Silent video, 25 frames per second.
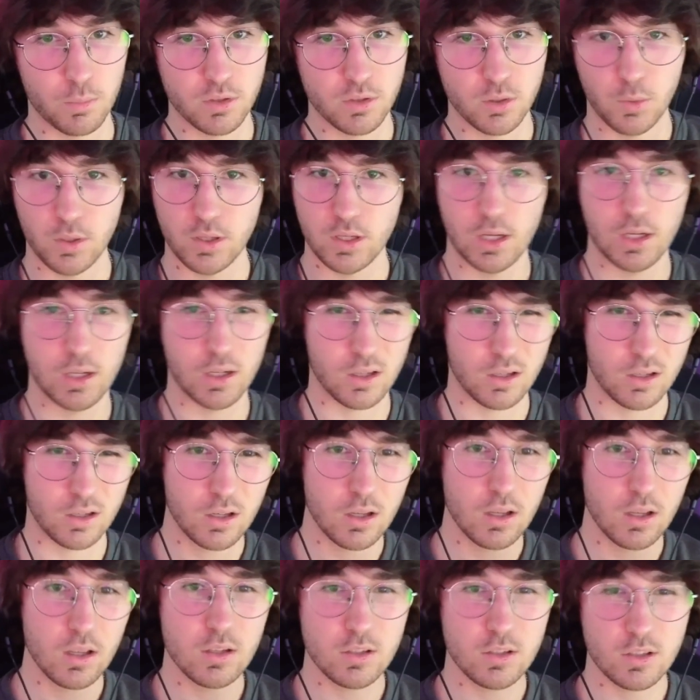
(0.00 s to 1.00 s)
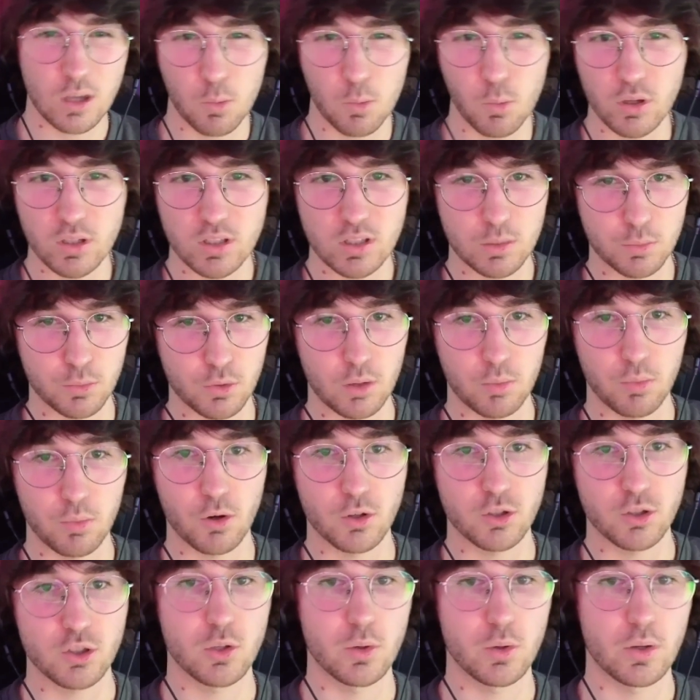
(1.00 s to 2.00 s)
So we take a somewhat similar
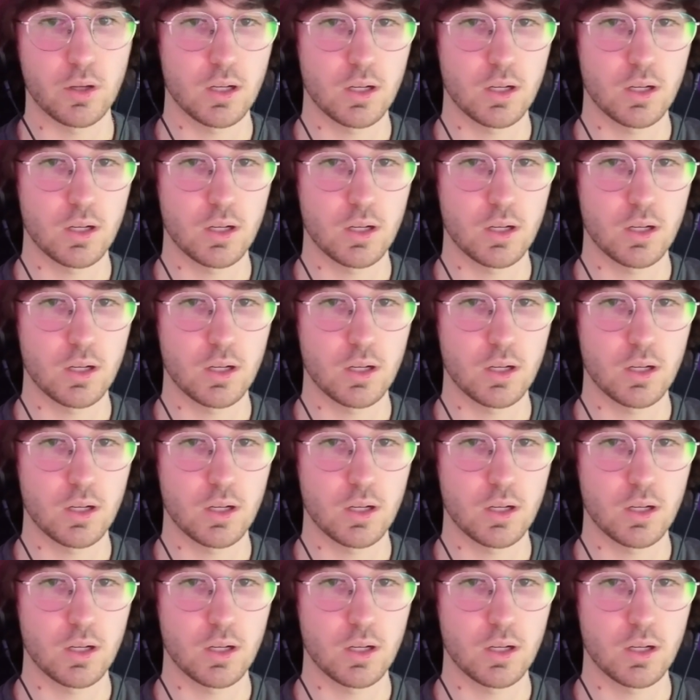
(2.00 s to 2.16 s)
approach to it